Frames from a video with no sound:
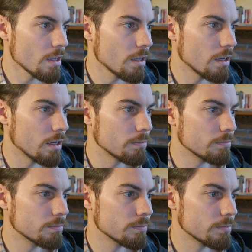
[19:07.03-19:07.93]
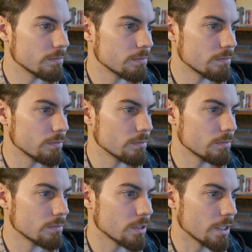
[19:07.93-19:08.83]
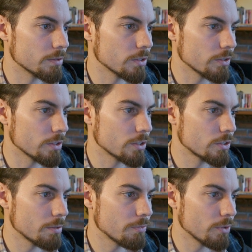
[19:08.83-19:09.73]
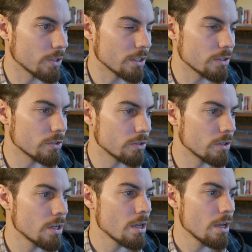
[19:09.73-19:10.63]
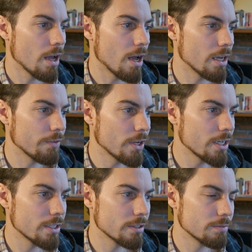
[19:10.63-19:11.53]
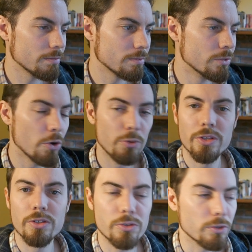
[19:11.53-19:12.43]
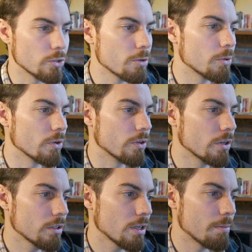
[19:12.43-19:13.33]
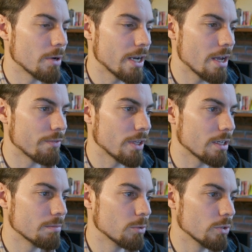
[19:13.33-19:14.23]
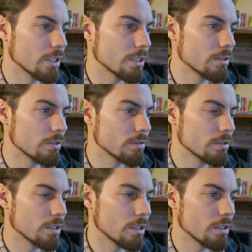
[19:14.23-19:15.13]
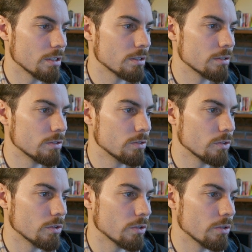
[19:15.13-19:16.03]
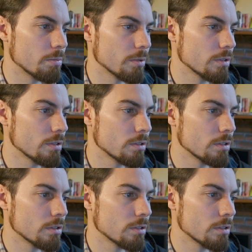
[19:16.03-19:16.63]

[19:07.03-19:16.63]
Okay, so I've got this script for looking at the door. If I need to know whether the door's open or not, I might have a Boolean door open,